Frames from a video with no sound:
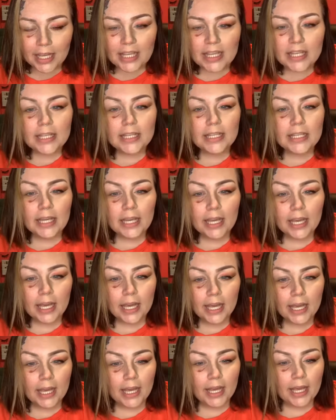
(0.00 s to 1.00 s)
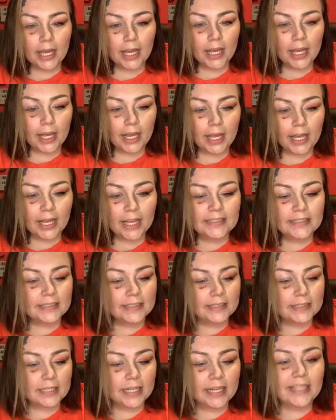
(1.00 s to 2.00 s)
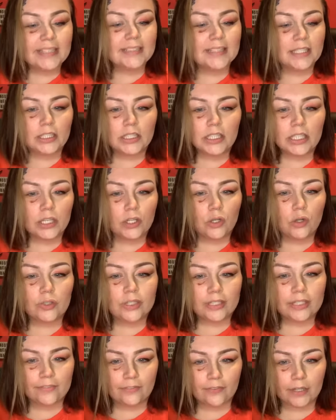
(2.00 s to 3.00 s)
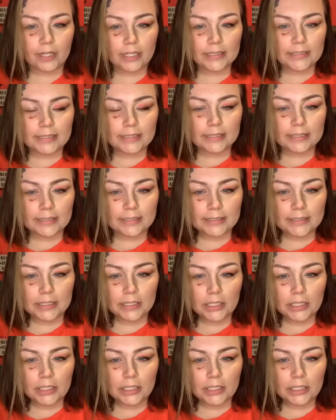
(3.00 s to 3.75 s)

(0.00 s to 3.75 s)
Yeah, it's it's a little different, sis.